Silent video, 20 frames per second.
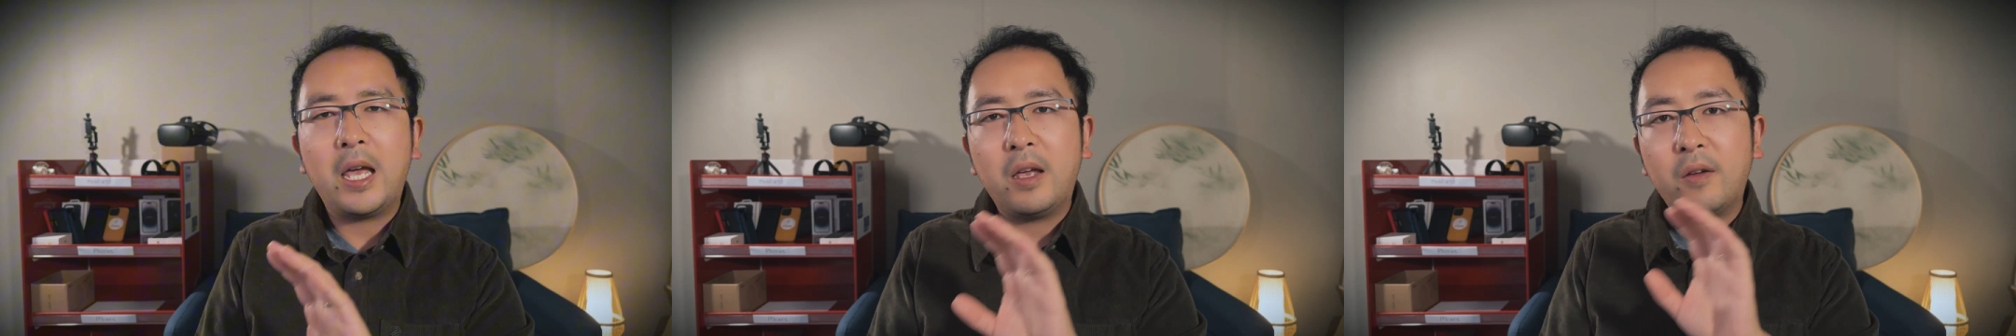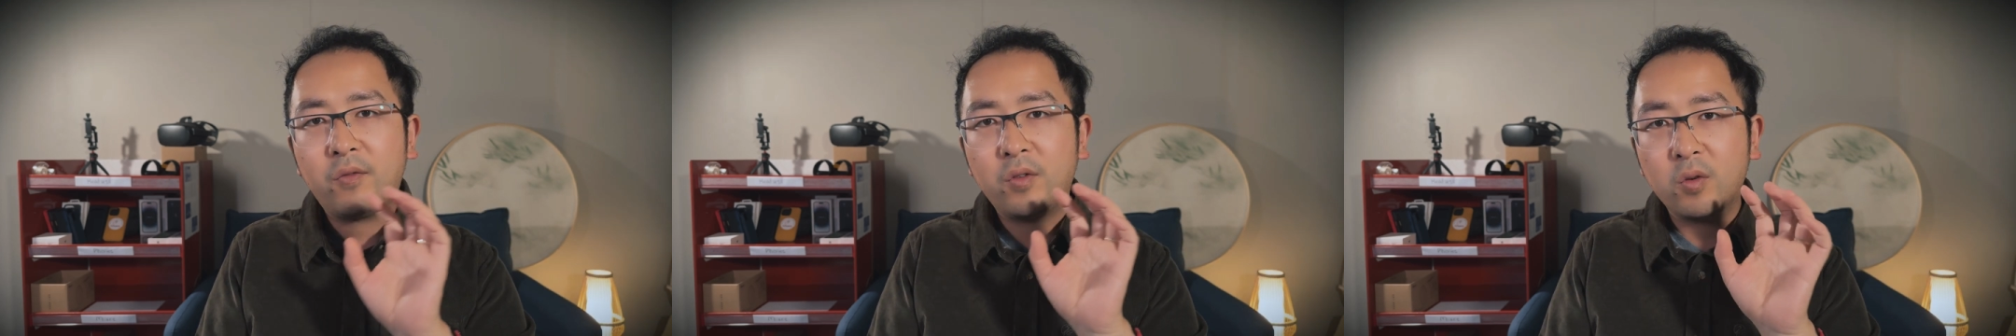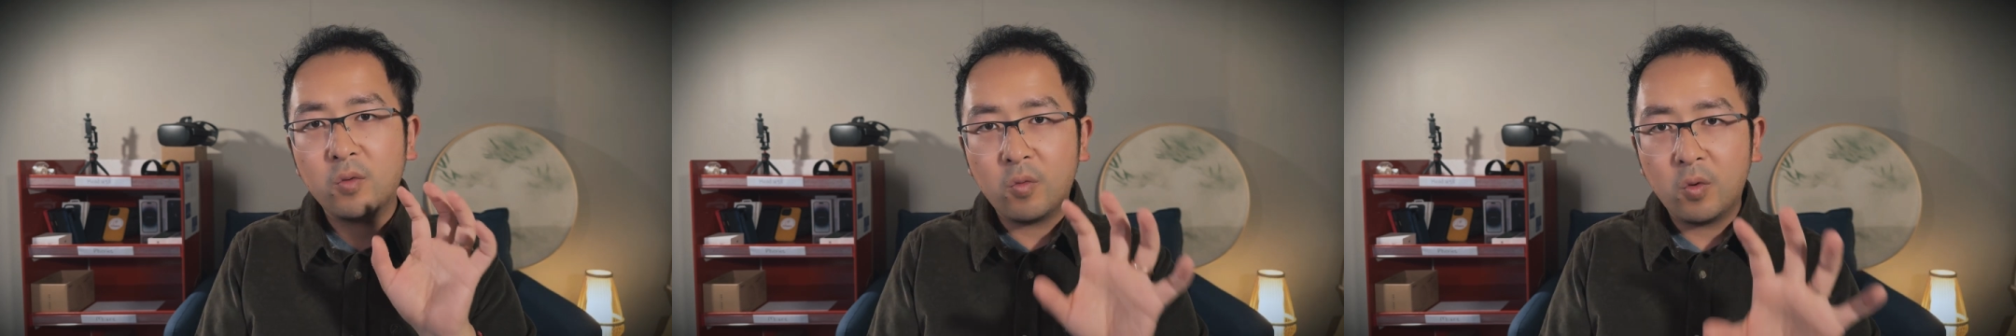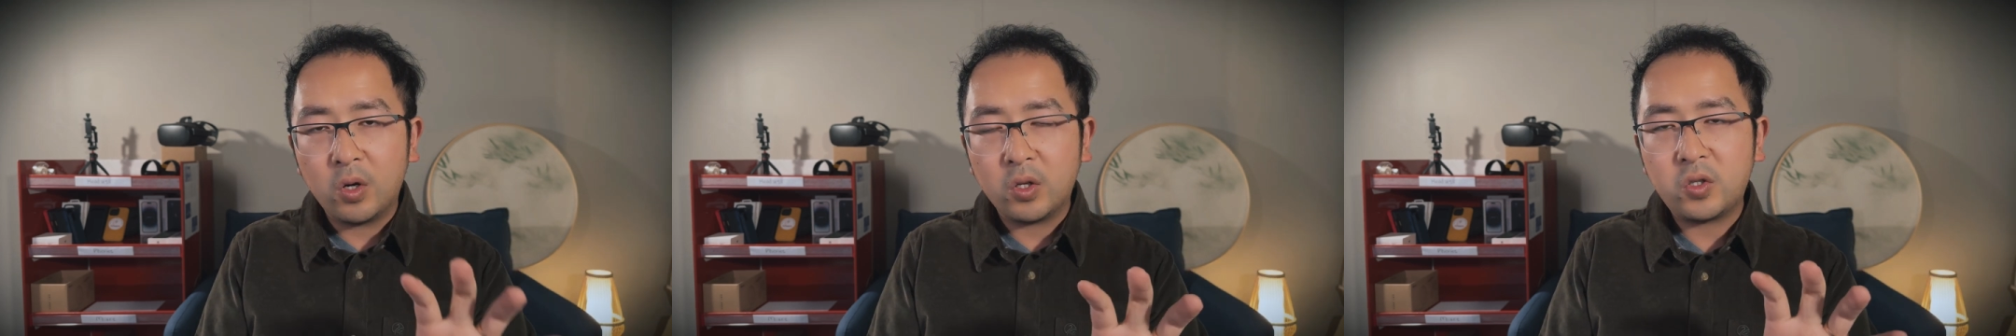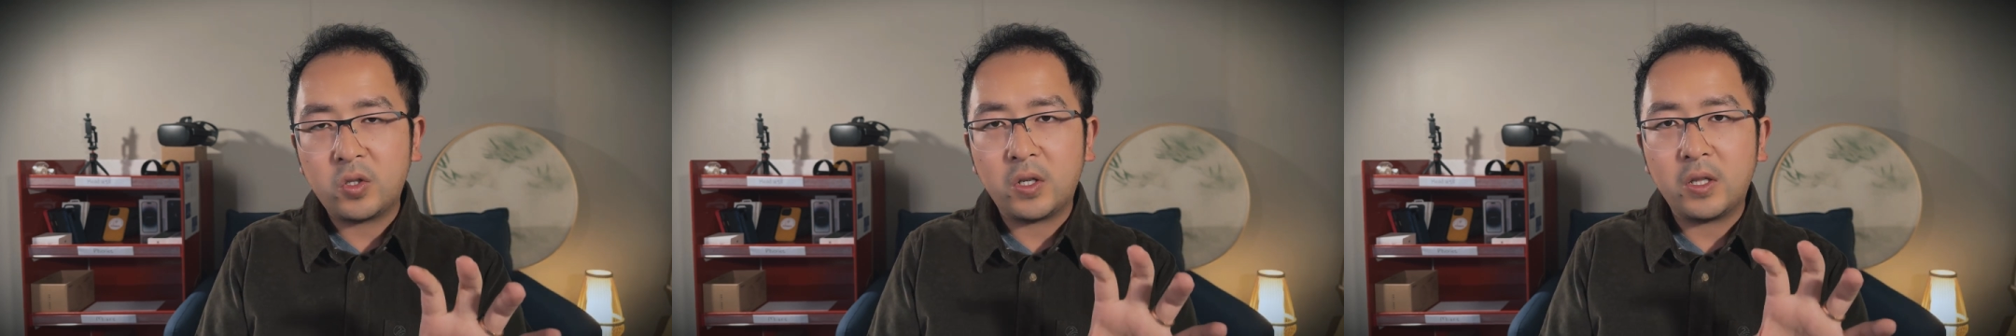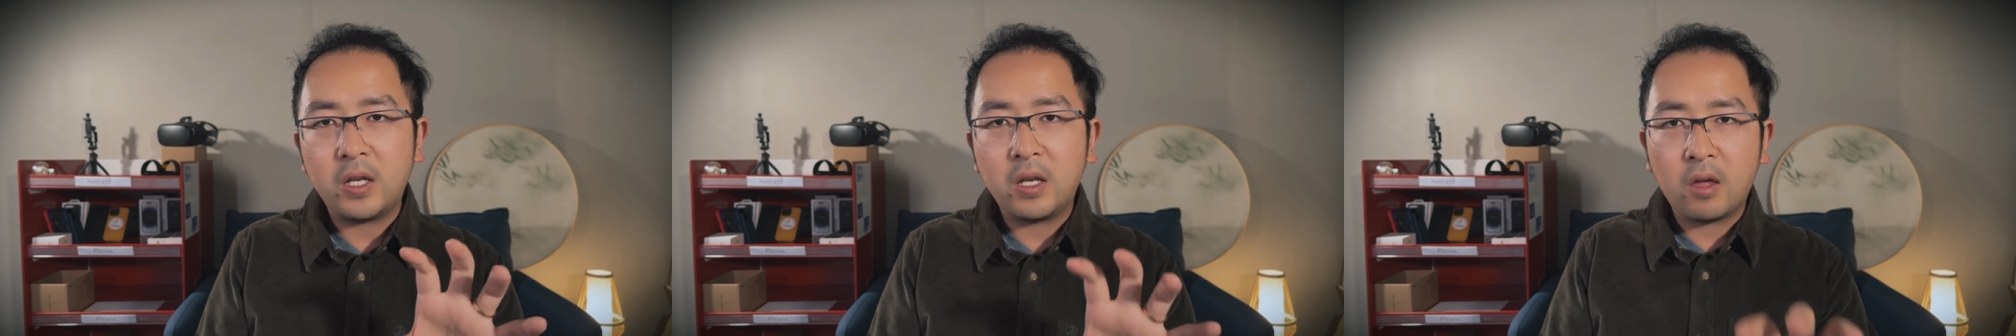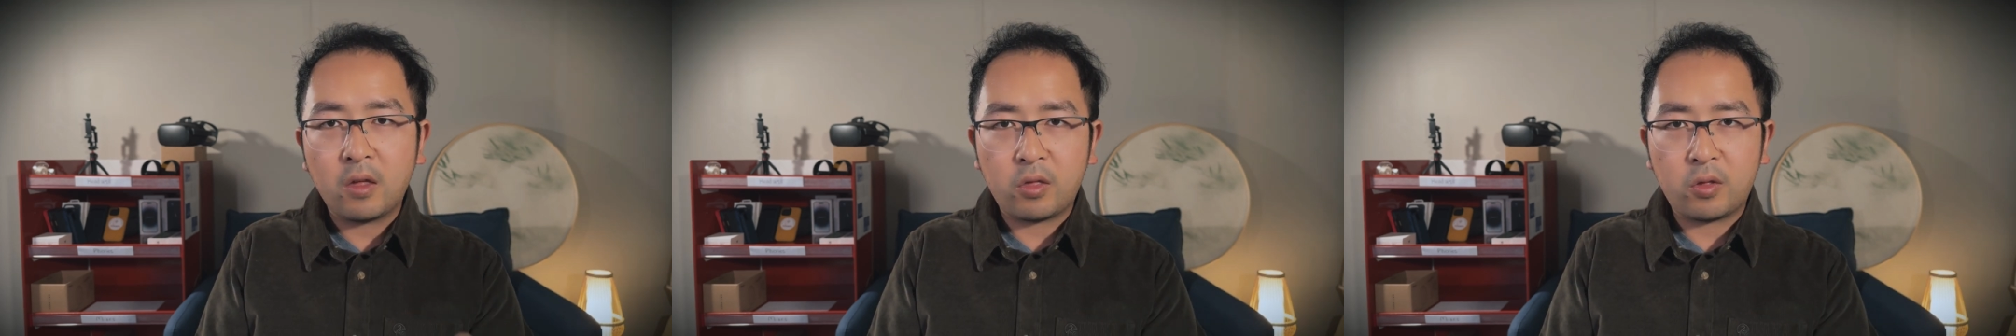if you watch it
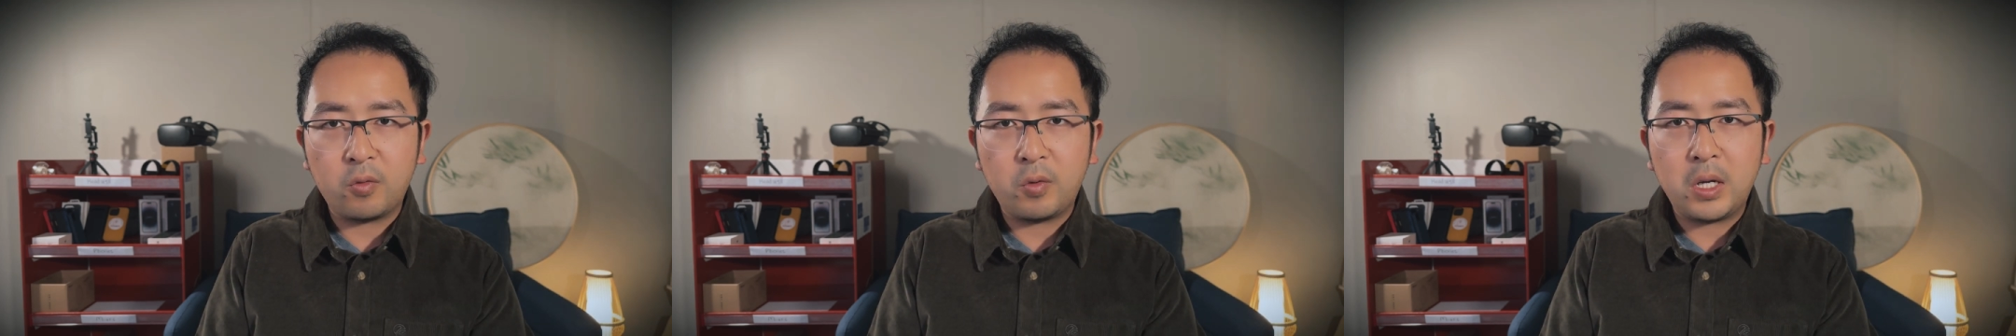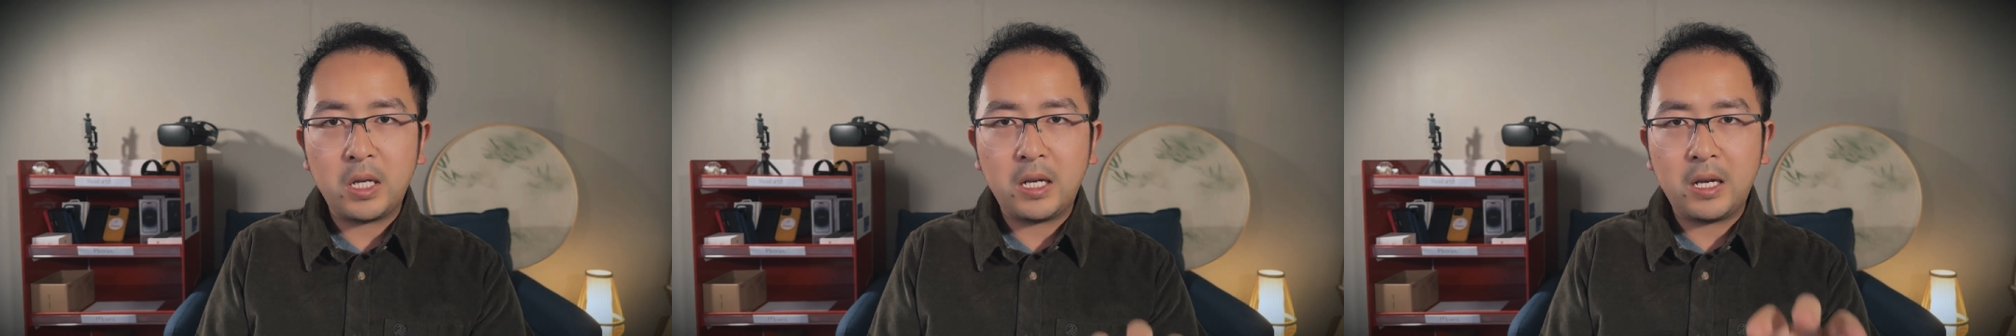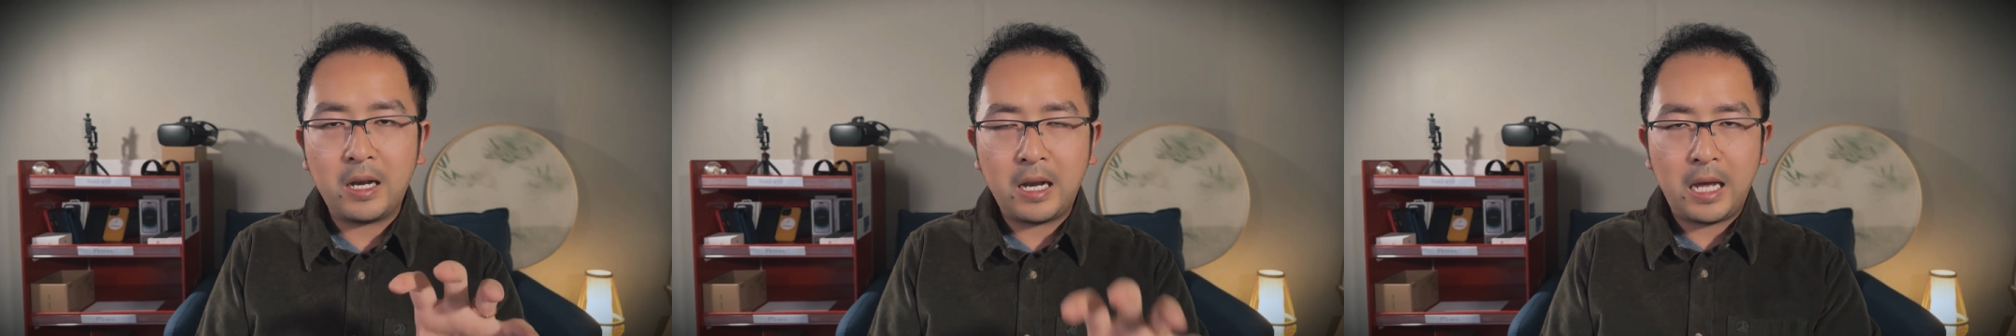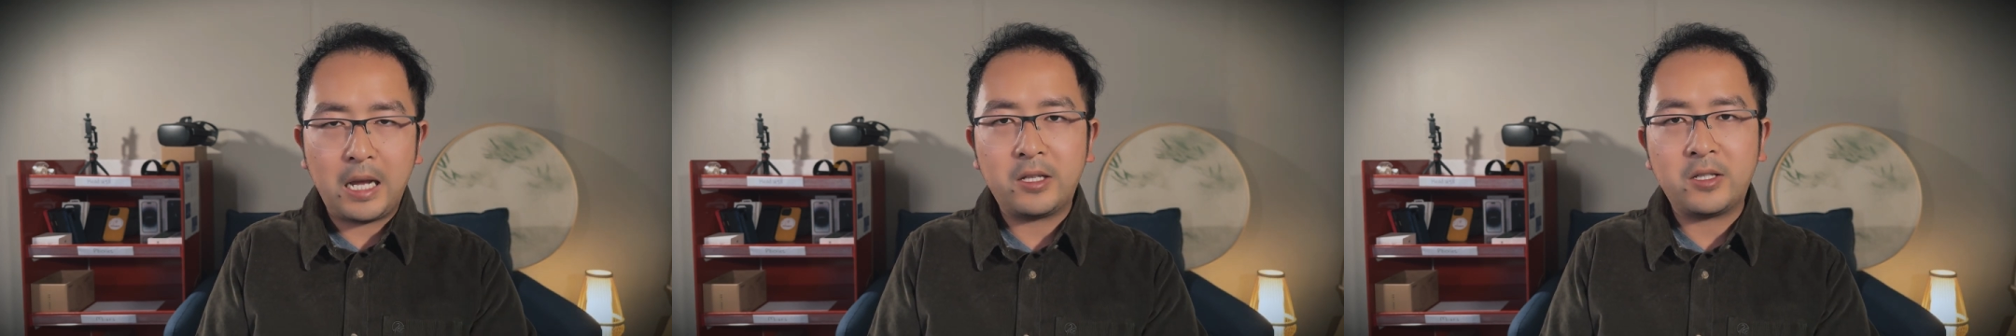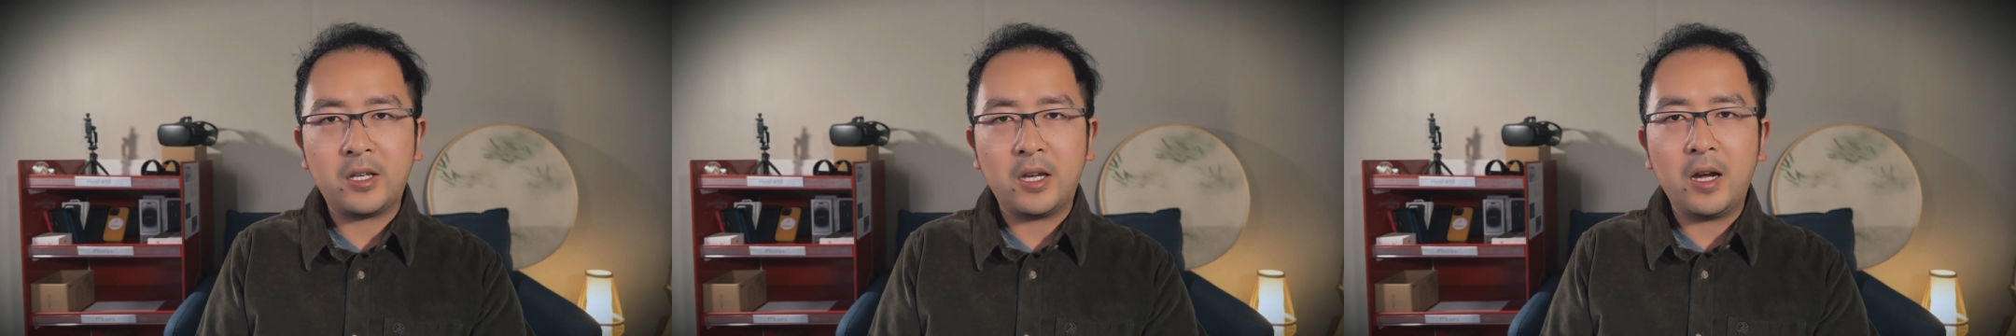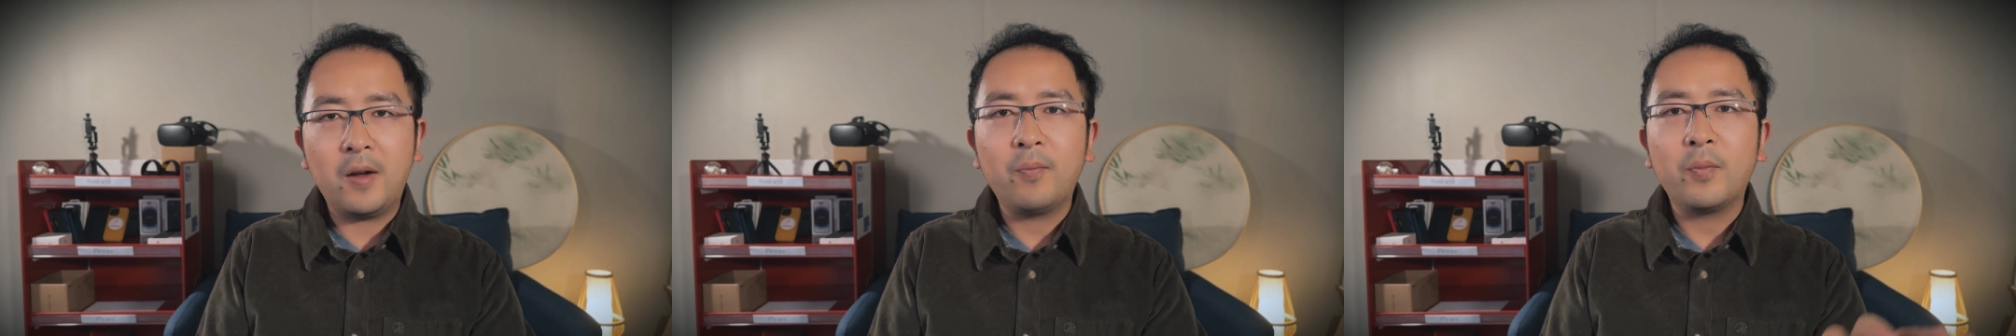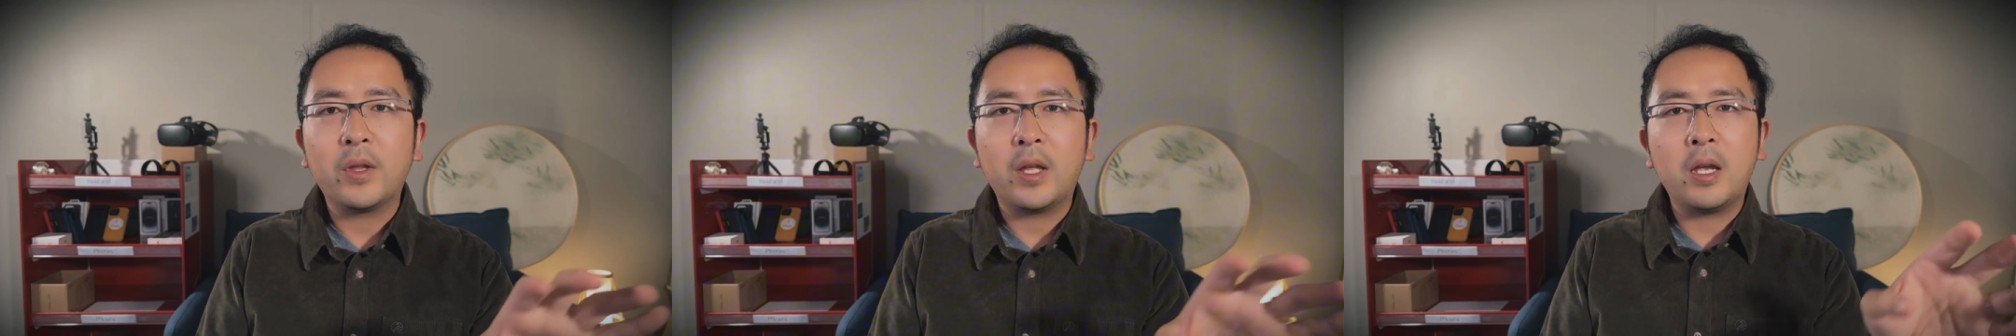in 3D later